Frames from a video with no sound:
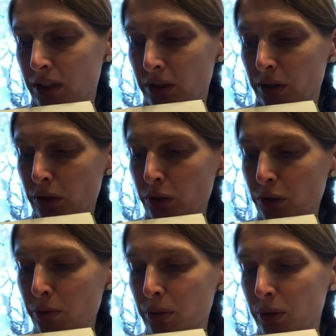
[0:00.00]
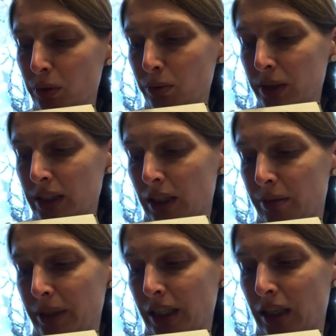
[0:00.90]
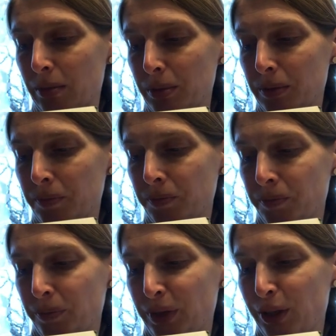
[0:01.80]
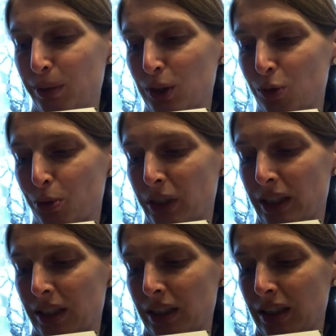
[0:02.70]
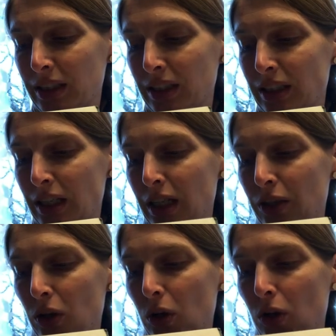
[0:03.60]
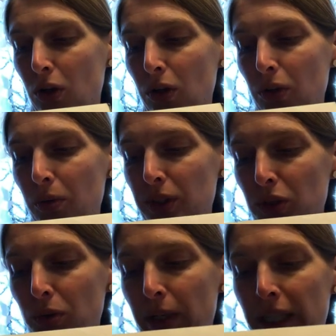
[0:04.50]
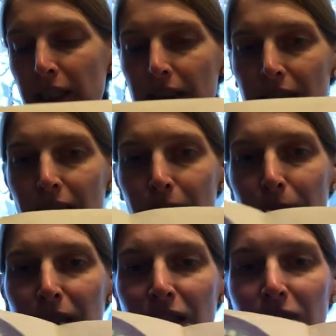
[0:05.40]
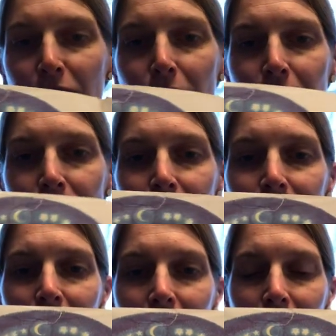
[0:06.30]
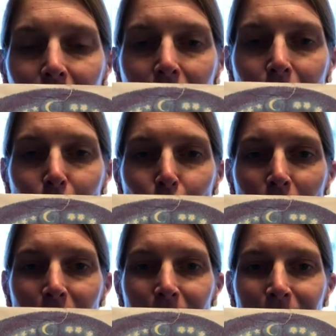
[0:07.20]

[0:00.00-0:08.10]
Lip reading: The new moon was coming up. It was spring, and all was quiet and peaceful in the country.